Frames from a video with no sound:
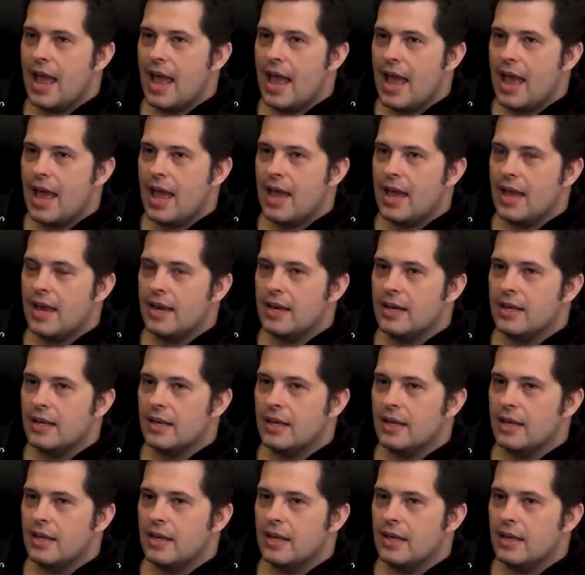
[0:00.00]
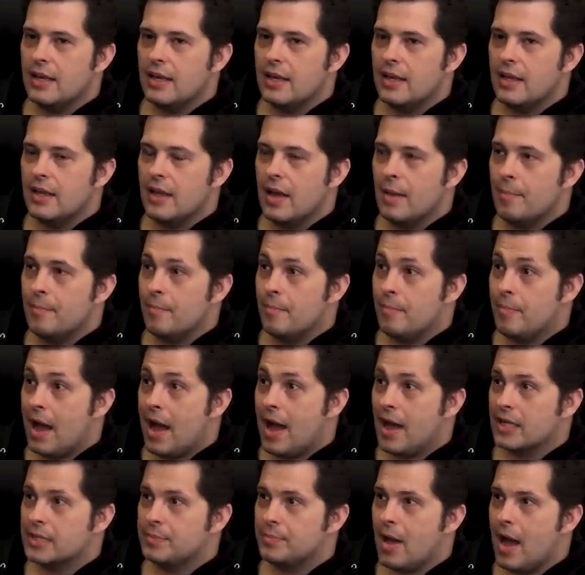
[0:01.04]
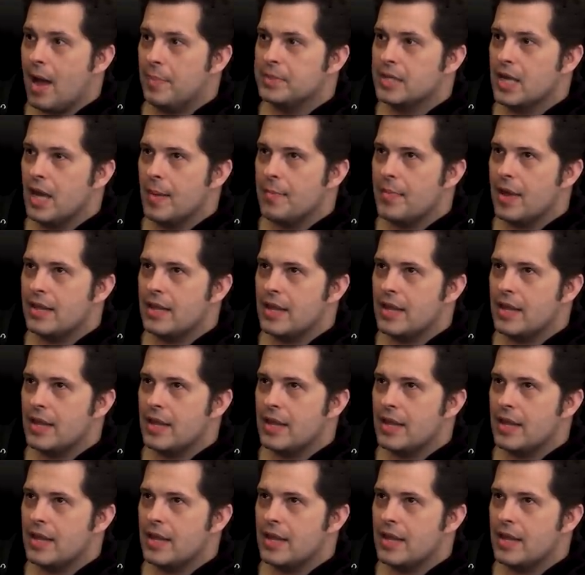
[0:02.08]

And a box pops up